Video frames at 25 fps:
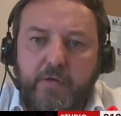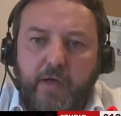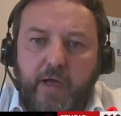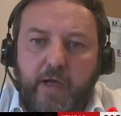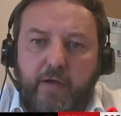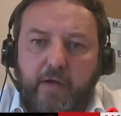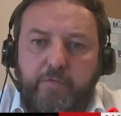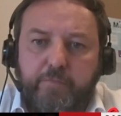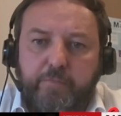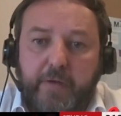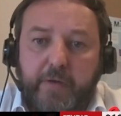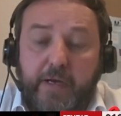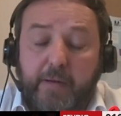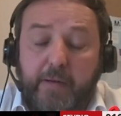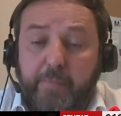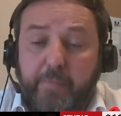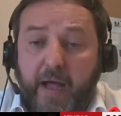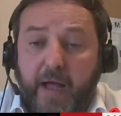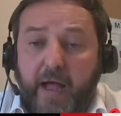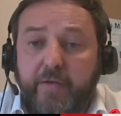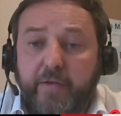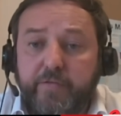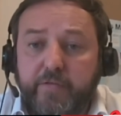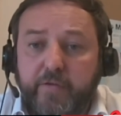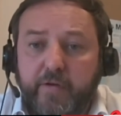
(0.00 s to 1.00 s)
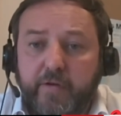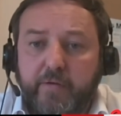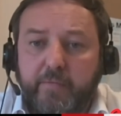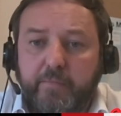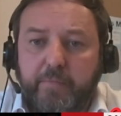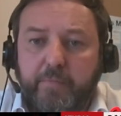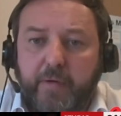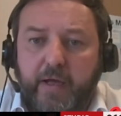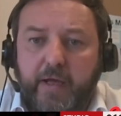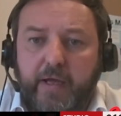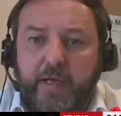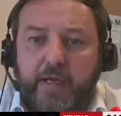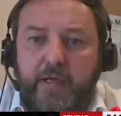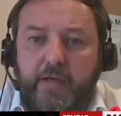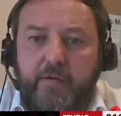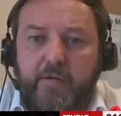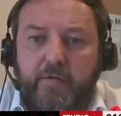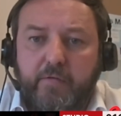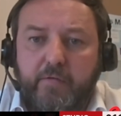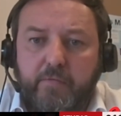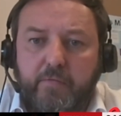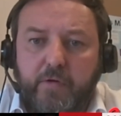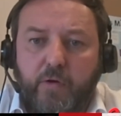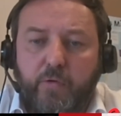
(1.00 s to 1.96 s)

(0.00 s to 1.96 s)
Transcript: have been abandoned by